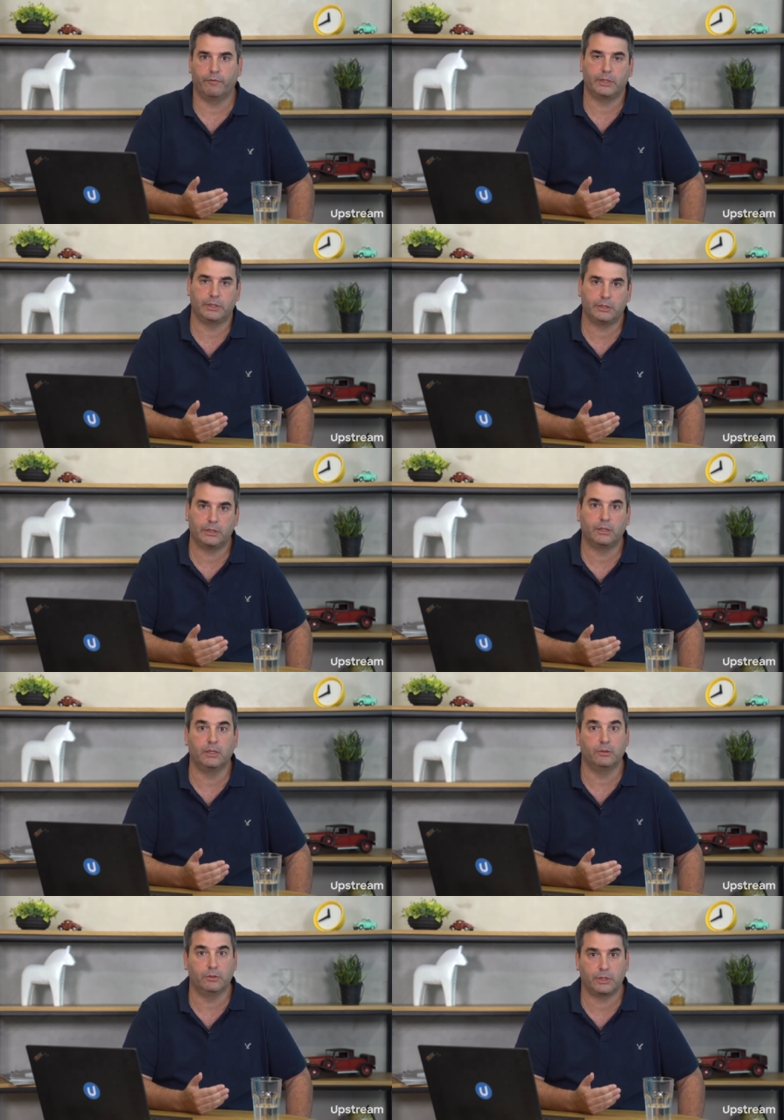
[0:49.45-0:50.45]
of existing
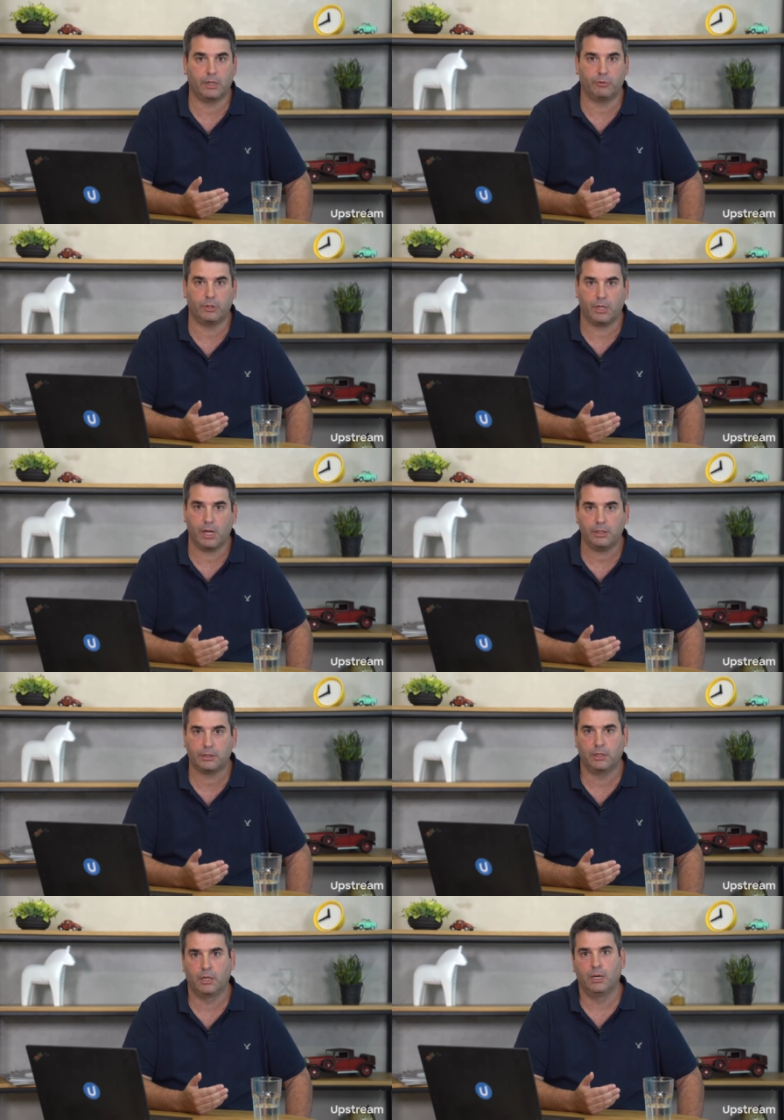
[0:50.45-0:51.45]
and new cyber attacks.